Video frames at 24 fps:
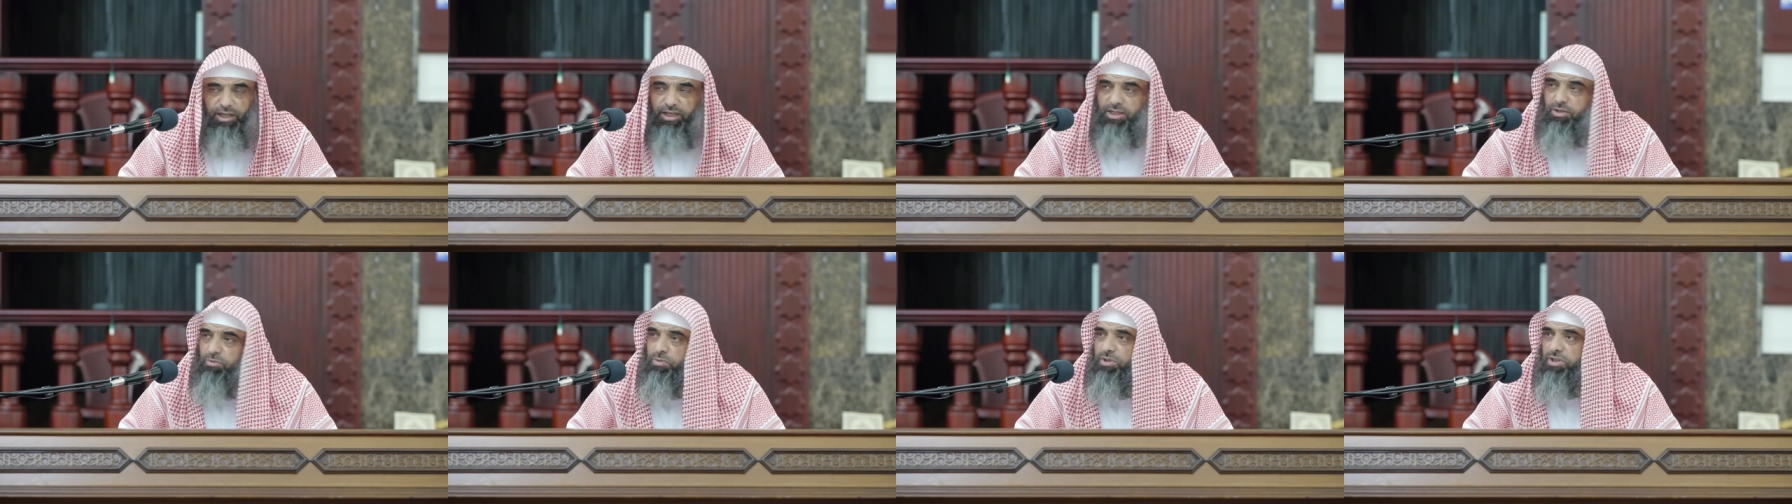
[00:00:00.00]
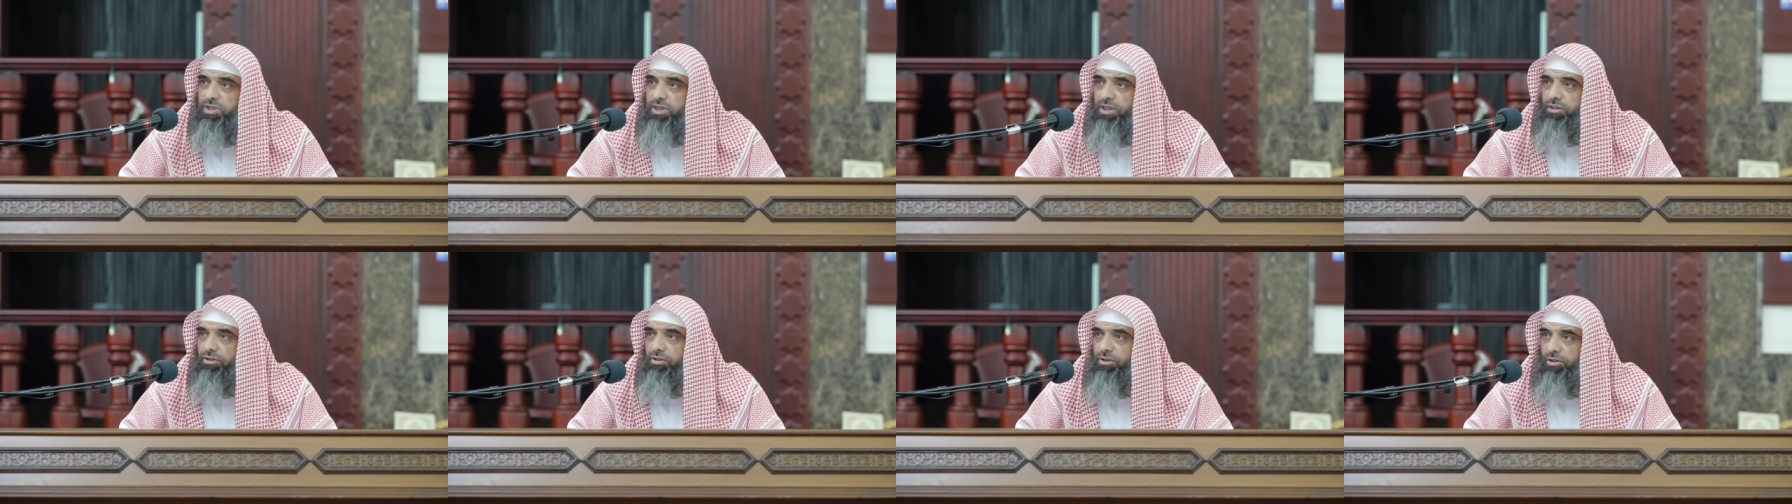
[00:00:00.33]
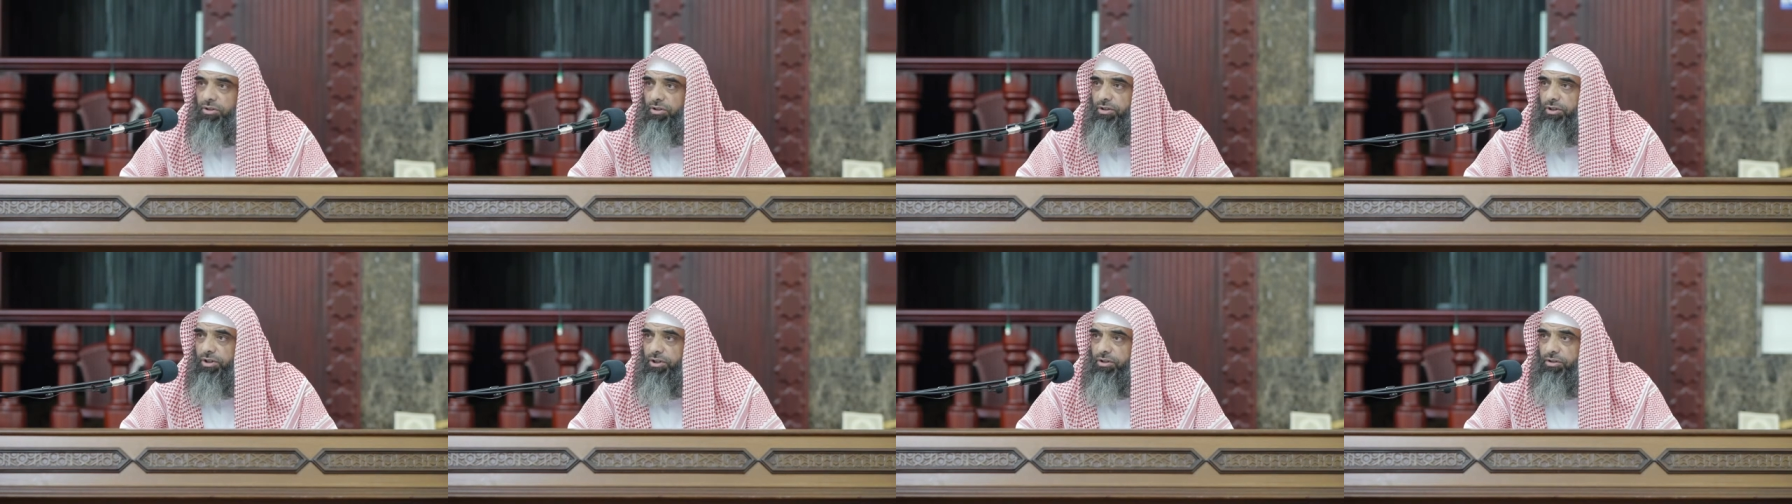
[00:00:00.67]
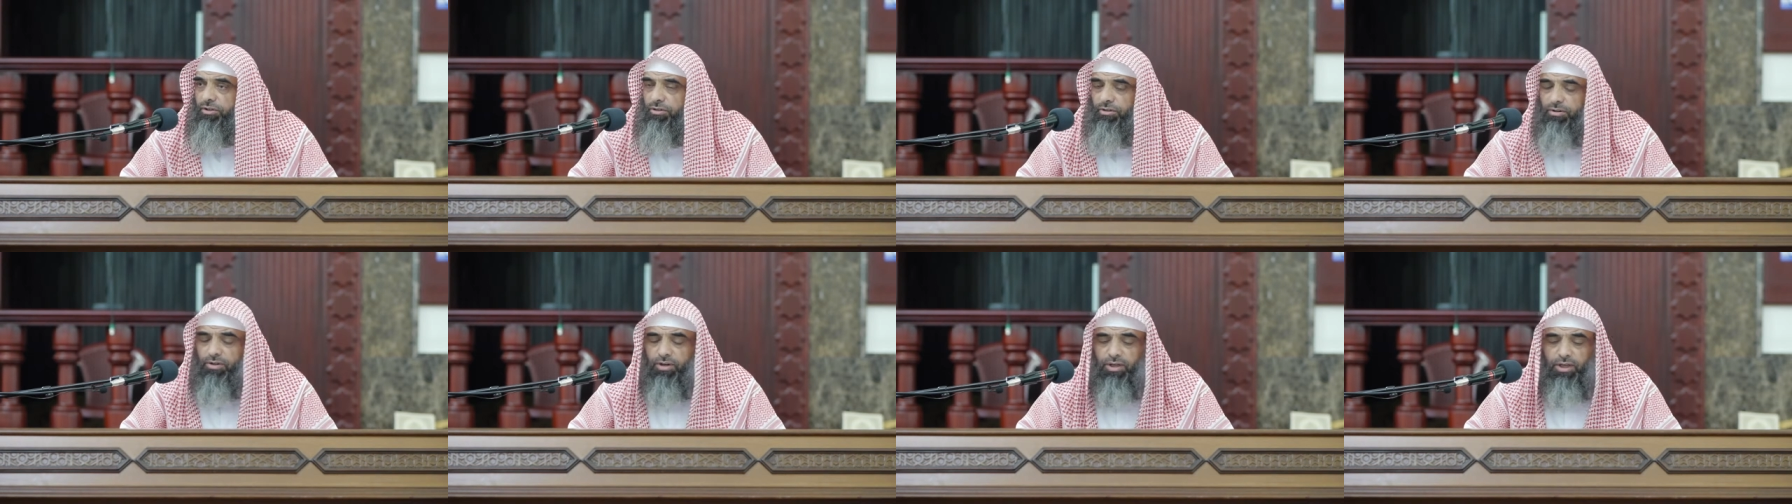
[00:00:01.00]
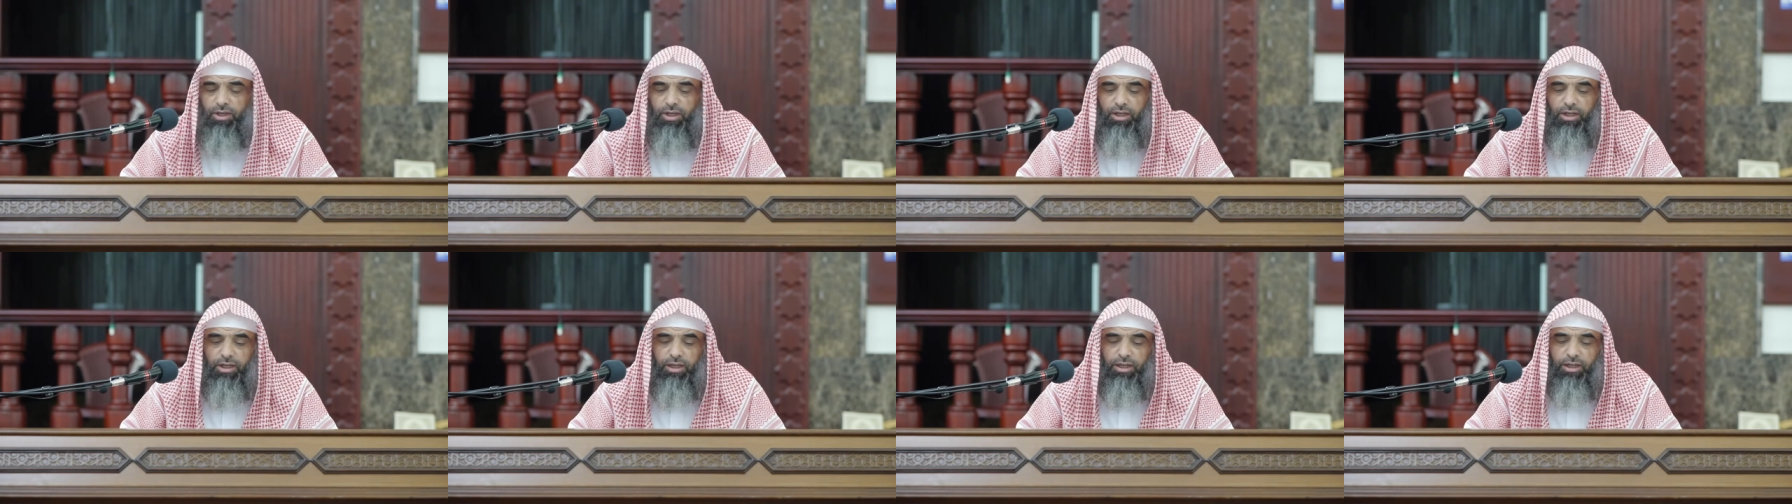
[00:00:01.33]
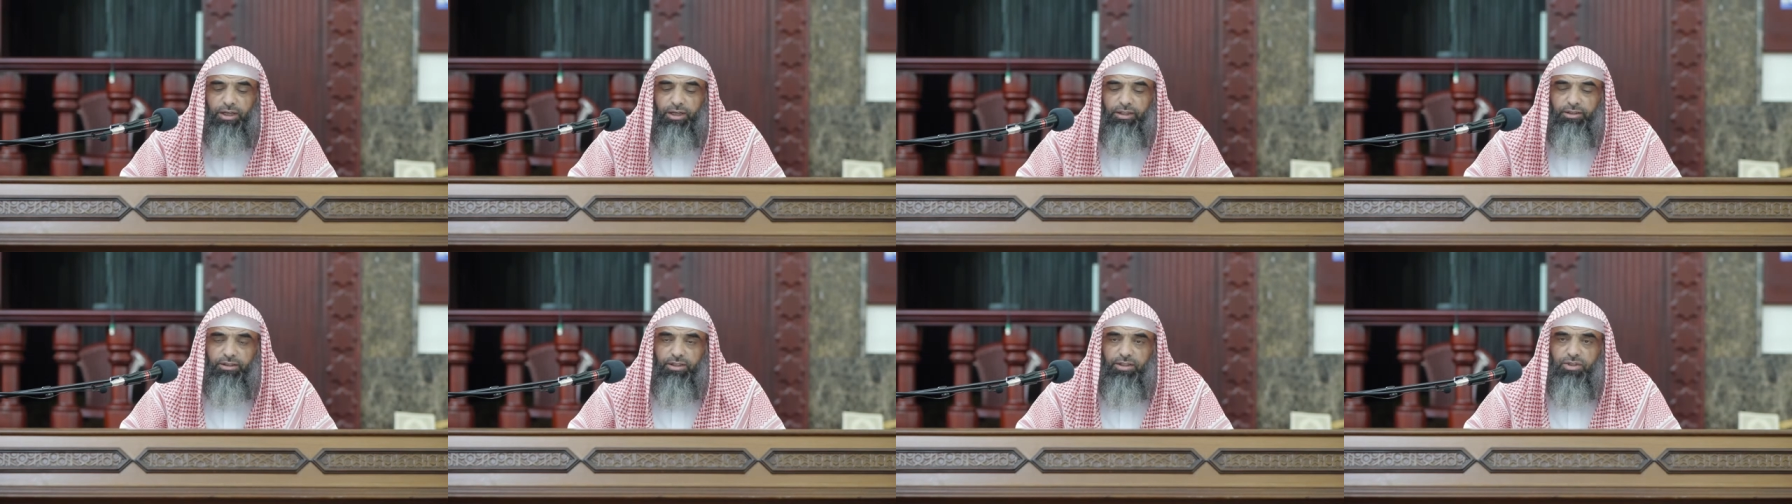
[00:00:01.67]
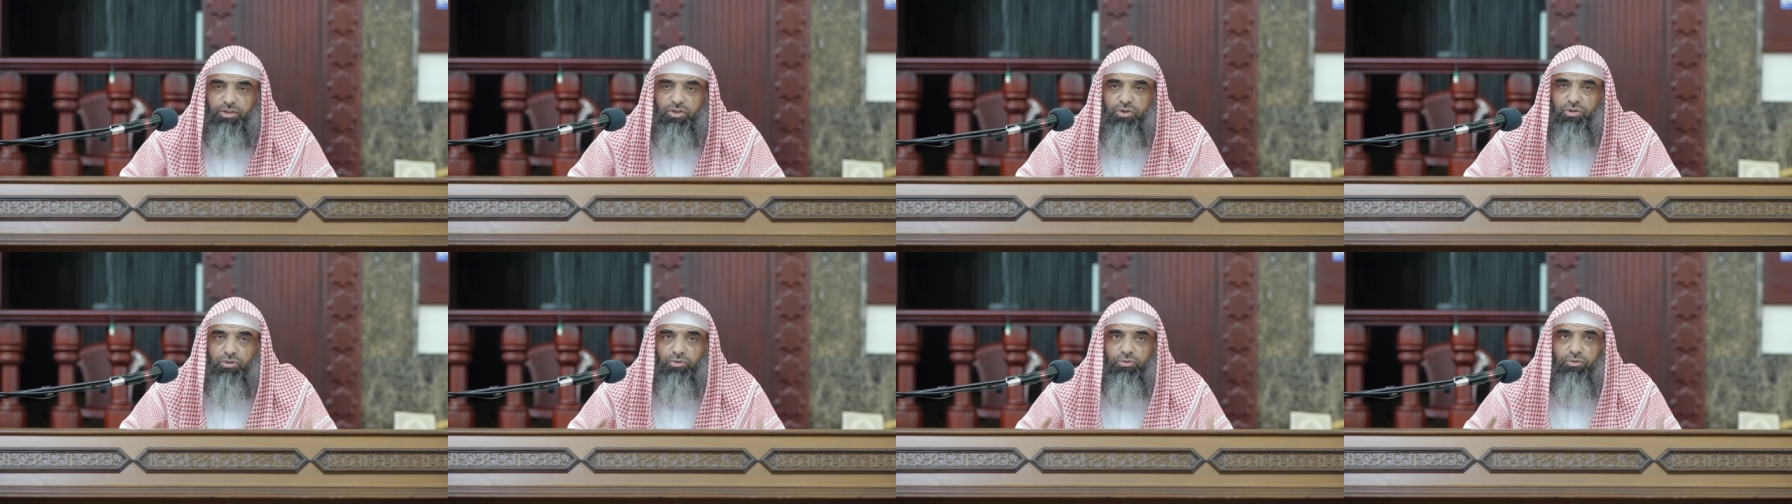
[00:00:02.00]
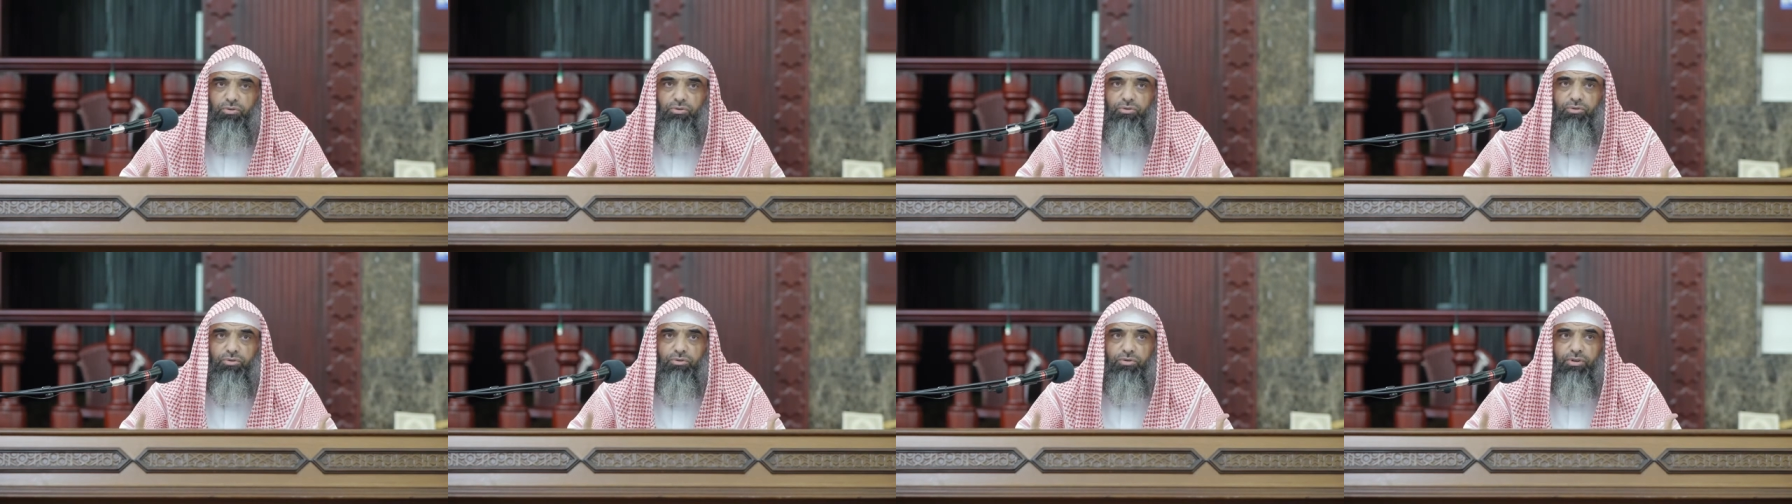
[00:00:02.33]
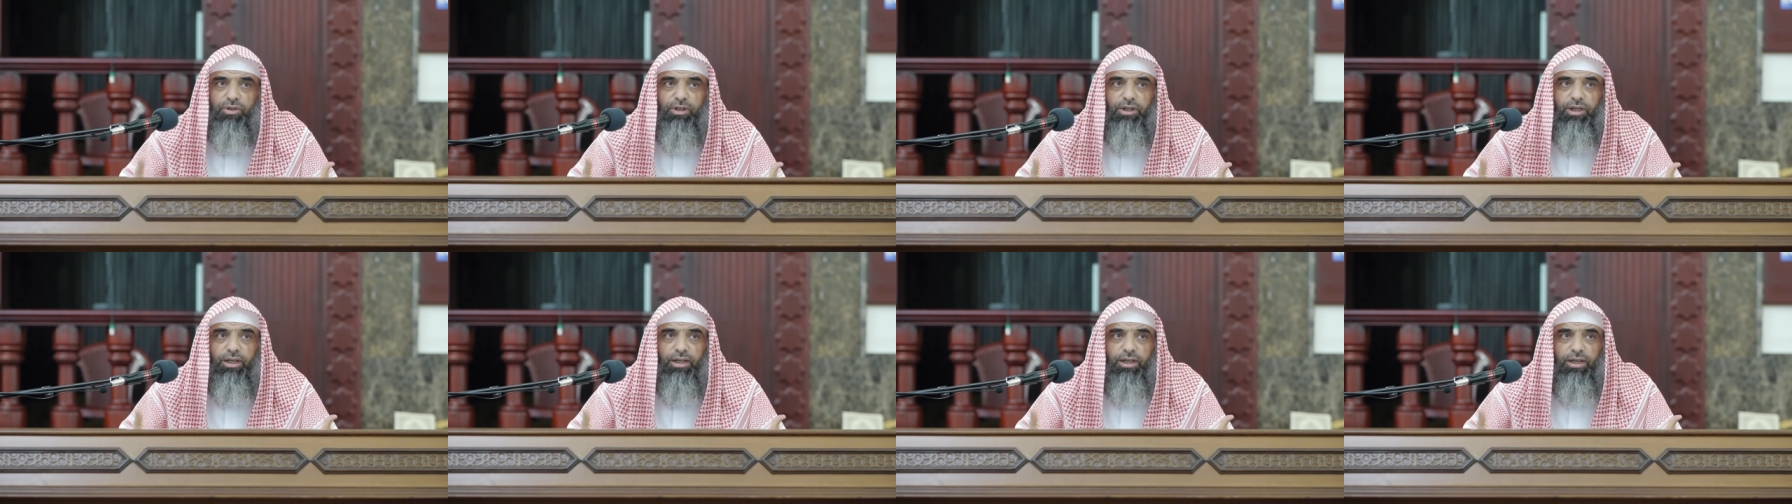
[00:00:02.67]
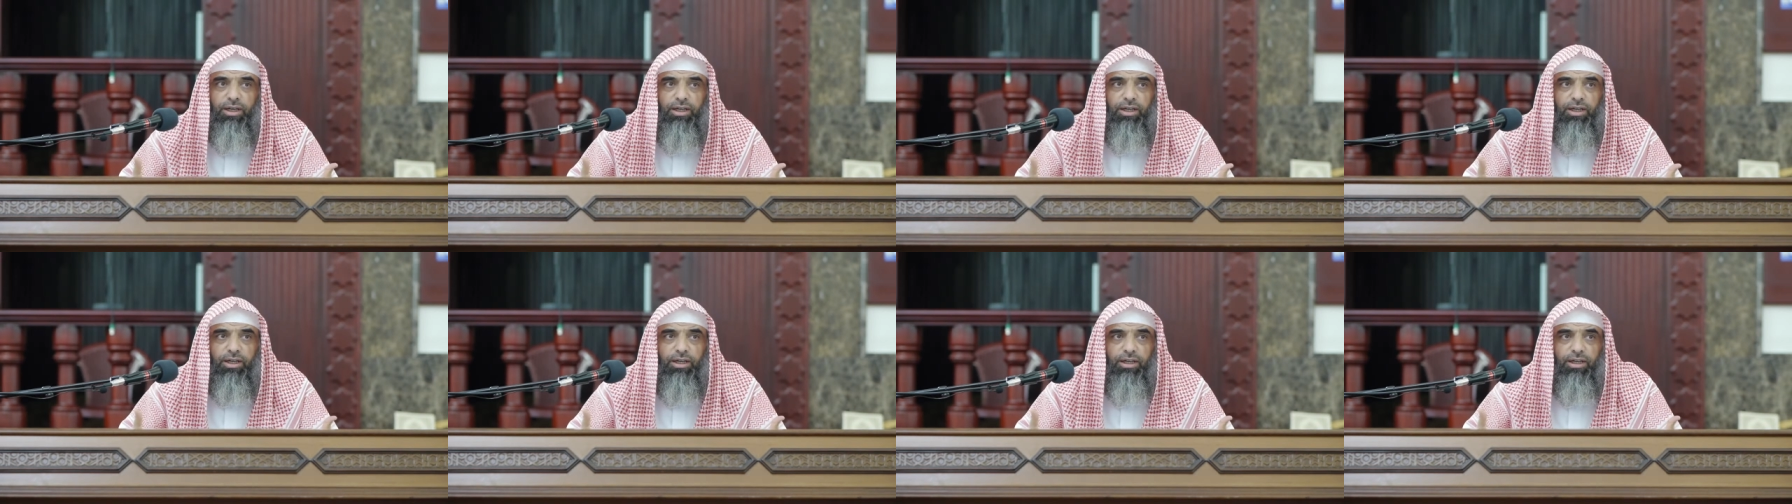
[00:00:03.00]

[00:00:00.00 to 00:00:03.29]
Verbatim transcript: as we said earlier, it is to uh,